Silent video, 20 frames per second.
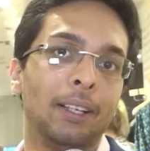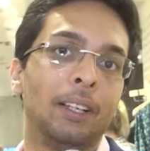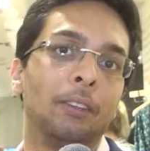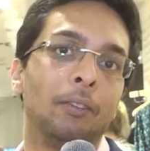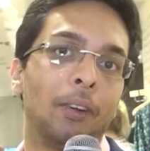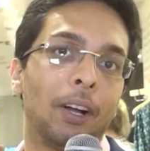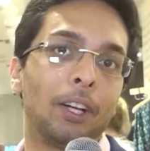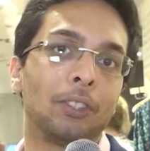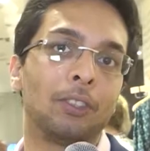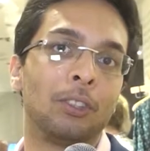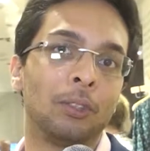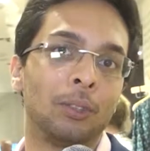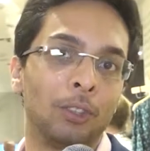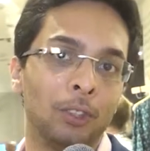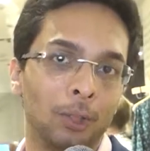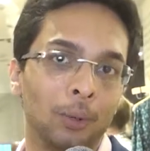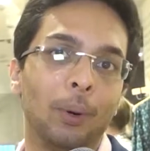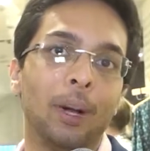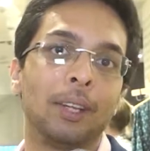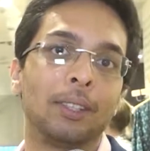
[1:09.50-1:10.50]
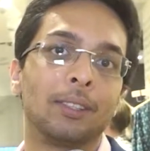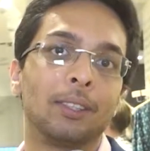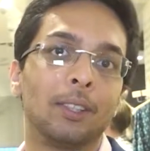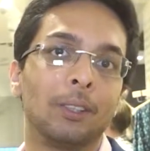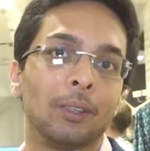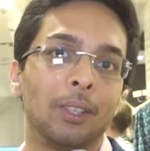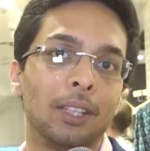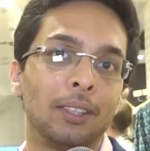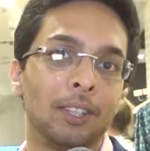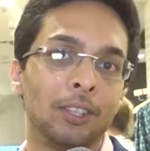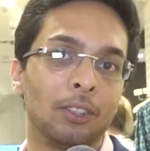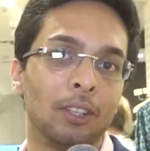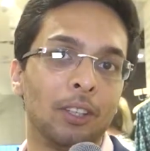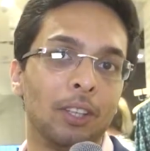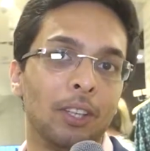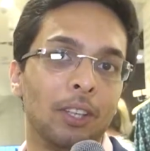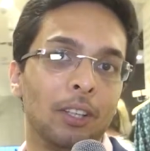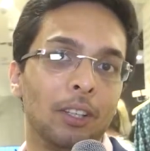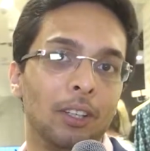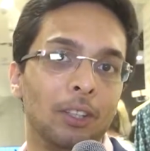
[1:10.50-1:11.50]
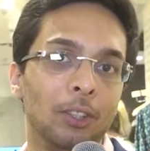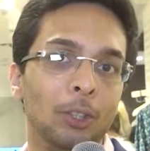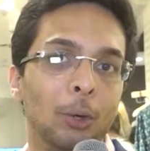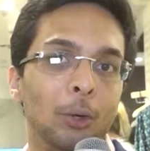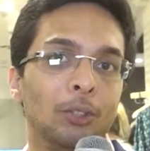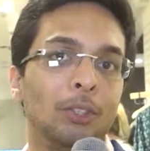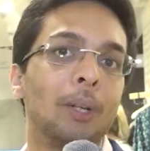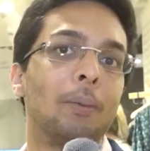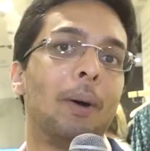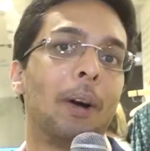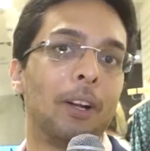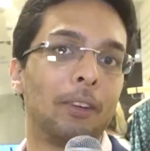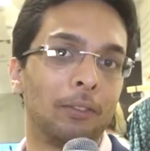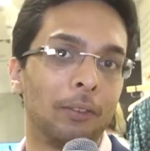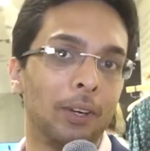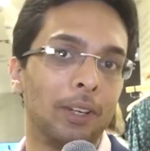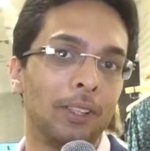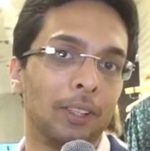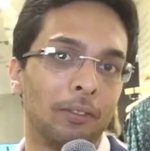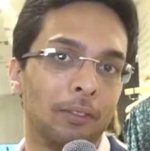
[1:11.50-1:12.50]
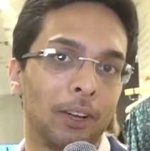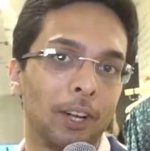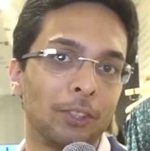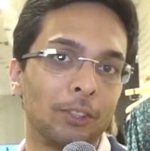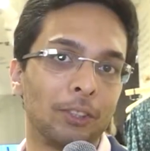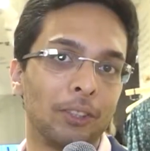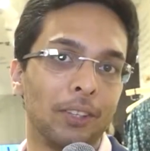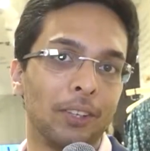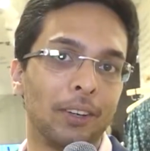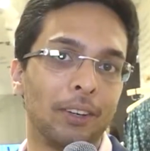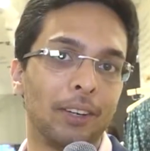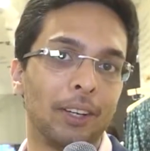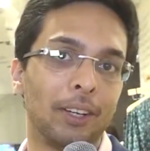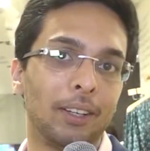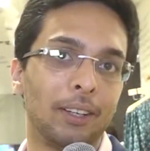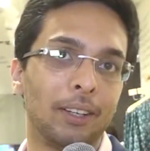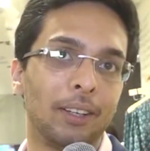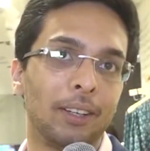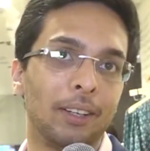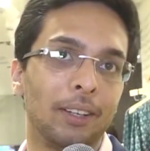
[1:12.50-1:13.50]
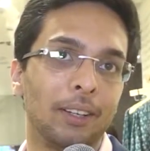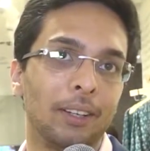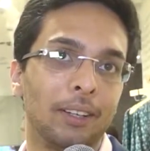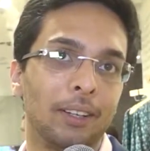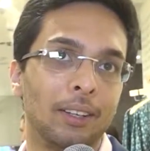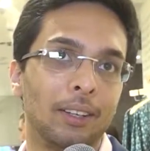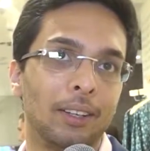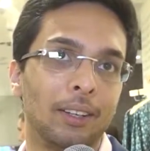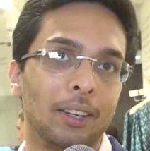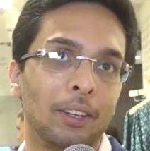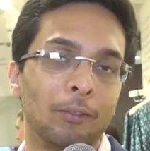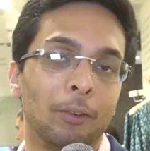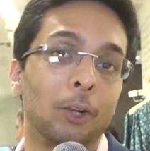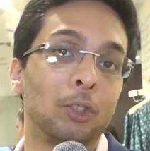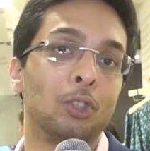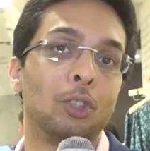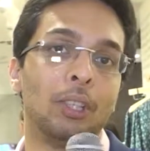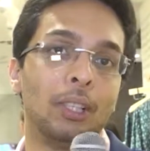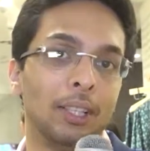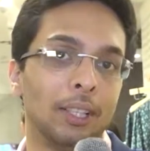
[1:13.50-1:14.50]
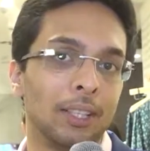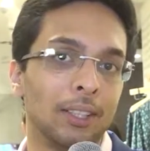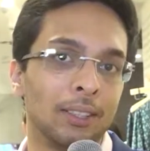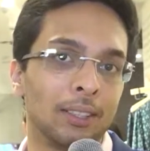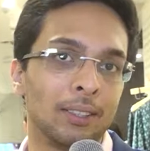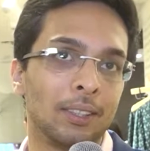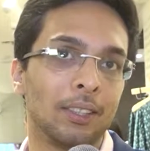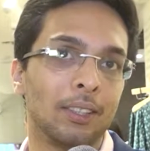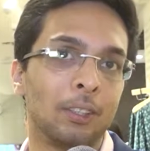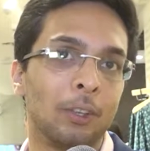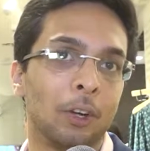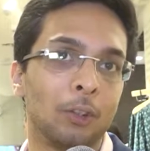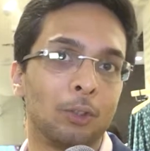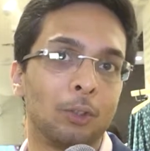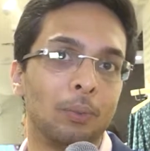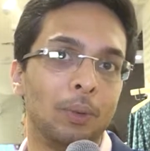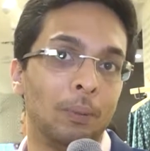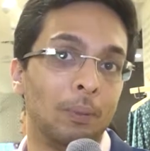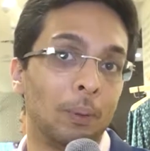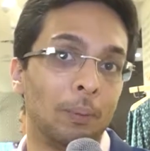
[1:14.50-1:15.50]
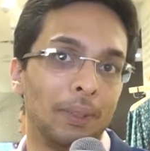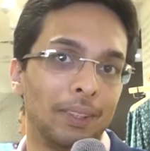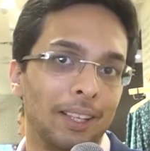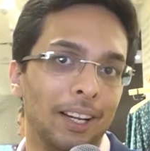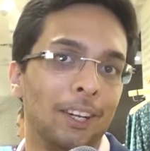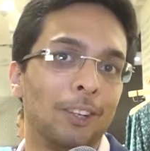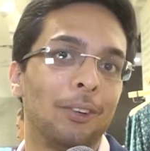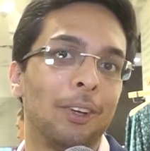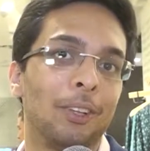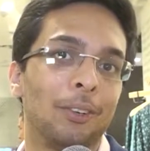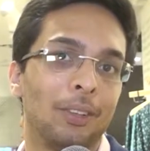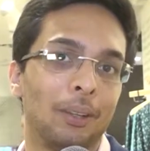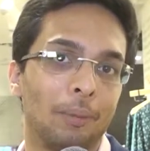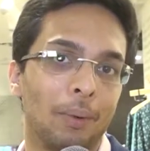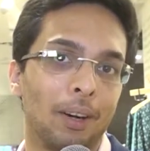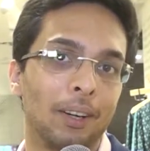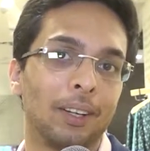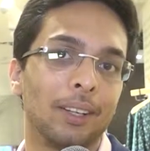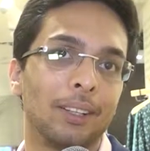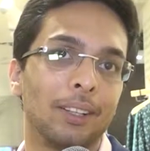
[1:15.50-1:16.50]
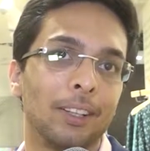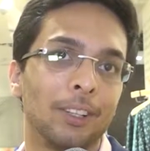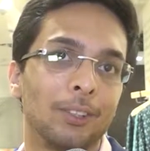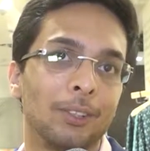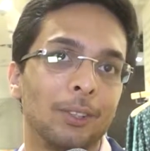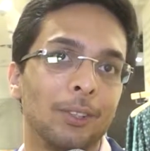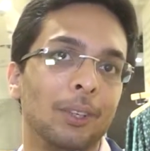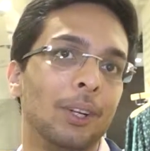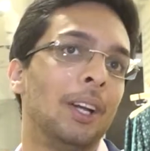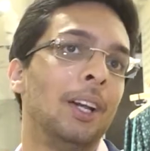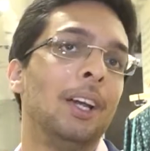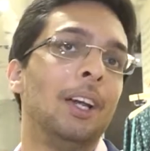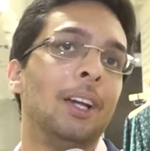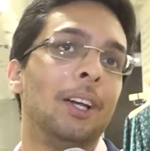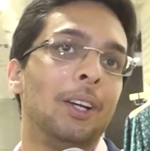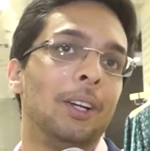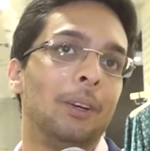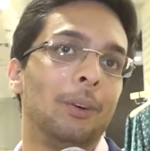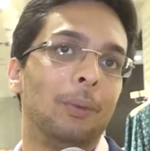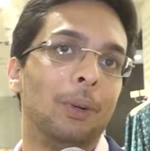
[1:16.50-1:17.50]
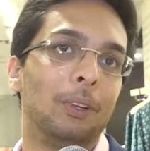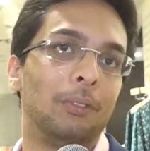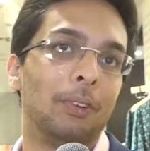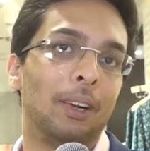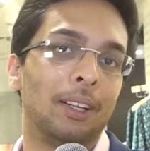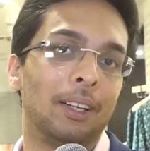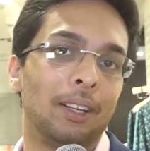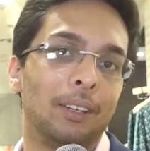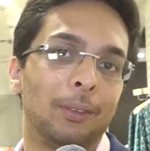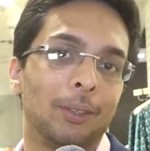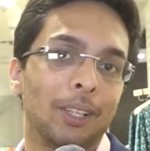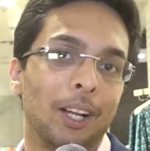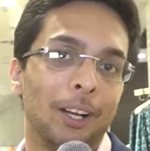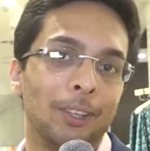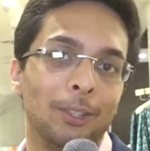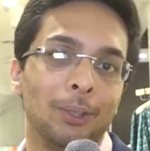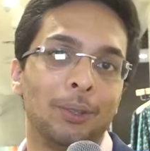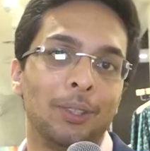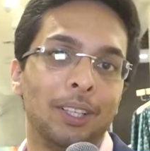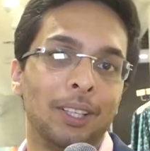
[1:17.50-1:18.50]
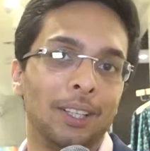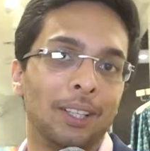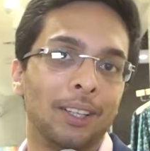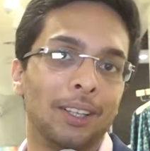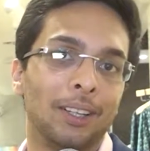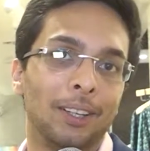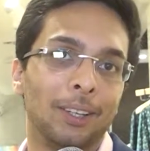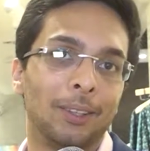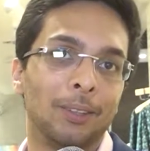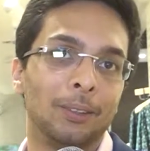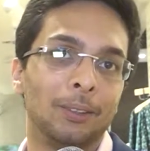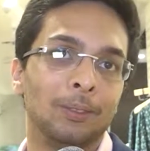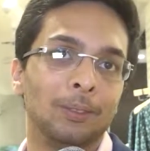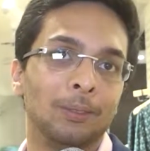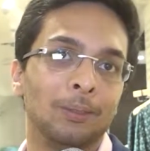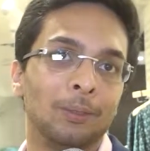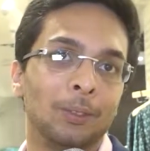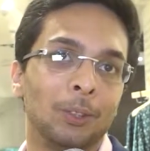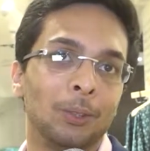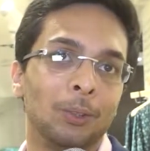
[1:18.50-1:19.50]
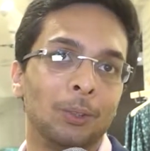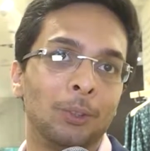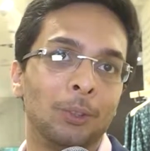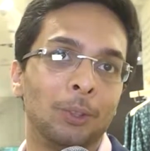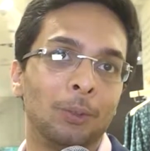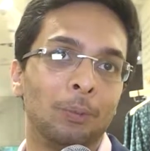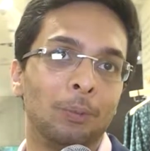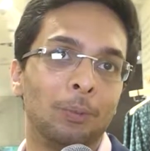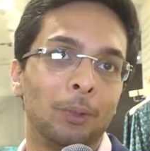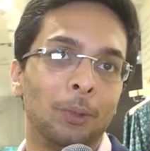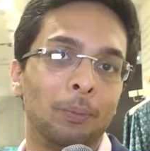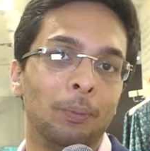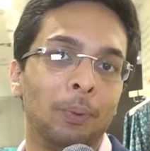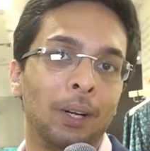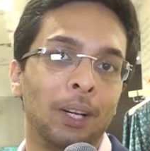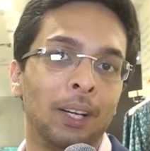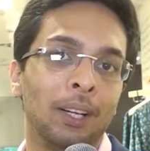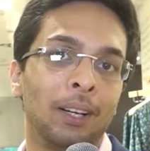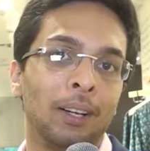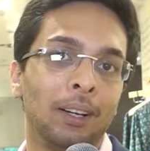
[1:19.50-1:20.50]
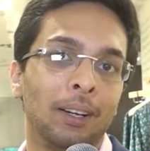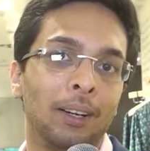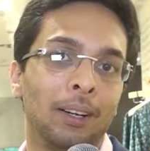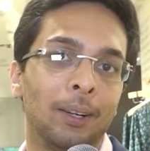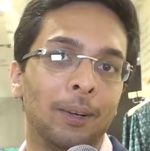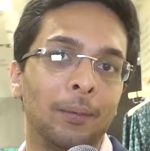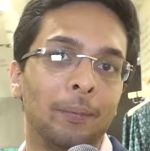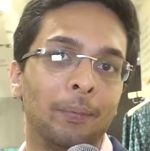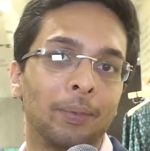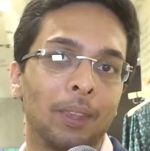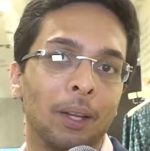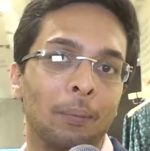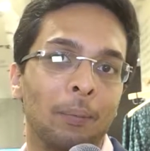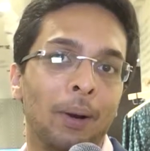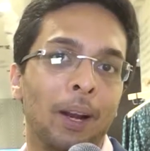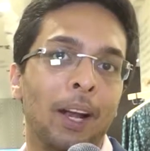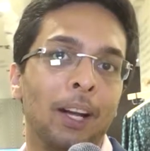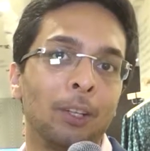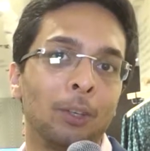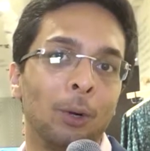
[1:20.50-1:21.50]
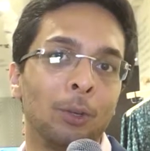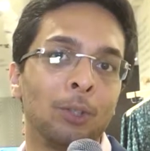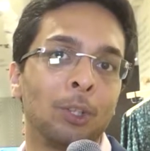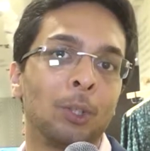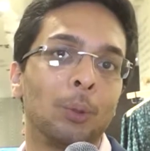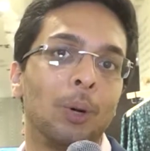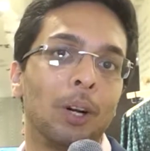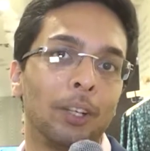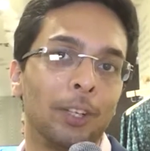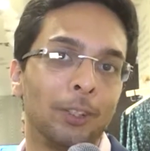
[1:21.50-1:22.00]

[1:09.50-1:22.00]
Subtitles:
Indian fashion to the US. You know, there's such a huge demand for Indian fashion here, and unfortunately there's not too many people catering to the market here. So we felt it was our duty to bring the brand closer to our